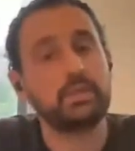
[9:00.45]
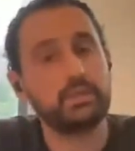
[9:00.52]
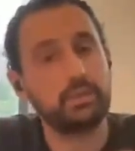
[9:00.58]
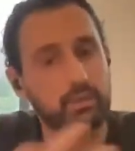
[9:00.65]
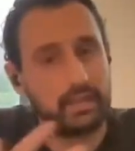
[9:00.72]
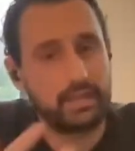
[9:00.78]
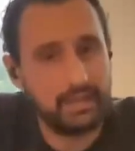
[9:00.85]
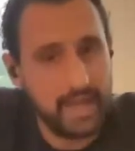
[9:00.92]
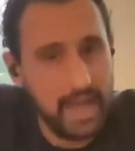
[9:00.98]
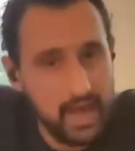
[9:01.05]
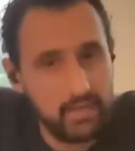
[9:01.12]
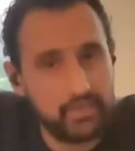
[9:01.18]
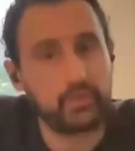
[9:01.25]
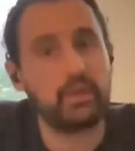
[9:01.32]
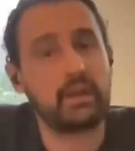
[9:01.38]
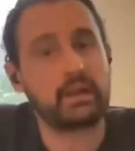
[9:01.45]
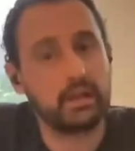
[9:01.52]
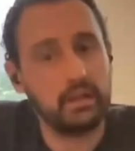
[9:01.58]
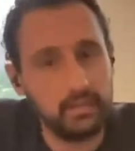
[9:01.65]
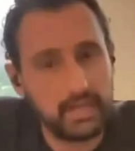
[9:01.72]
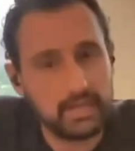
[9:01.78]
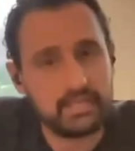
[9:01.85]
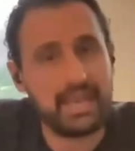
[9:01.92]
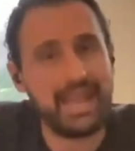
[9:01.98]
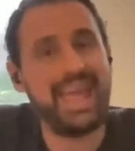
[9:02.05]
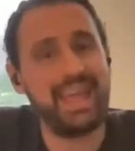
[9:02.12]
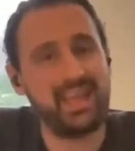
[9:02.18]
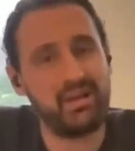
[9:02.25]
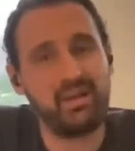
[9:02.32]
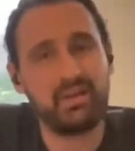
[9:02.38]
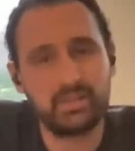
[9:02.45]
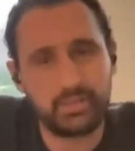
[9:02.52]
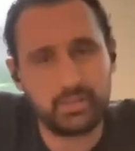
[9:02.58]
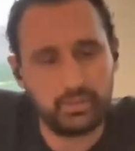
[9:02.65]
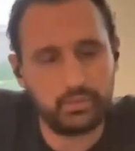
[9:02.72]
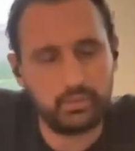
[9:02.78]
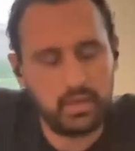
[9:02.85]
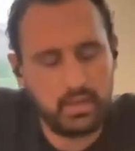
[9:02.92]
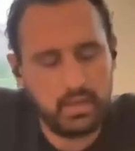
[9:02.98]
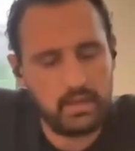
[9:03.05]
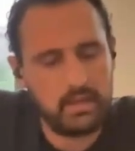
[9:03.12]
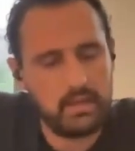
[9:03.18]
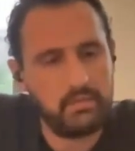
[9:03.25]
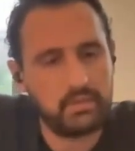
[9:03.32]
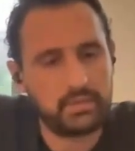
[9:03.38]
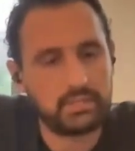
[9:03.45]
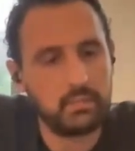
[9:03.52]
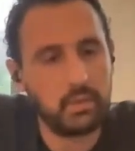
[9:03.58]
to gather and collect and hang on to the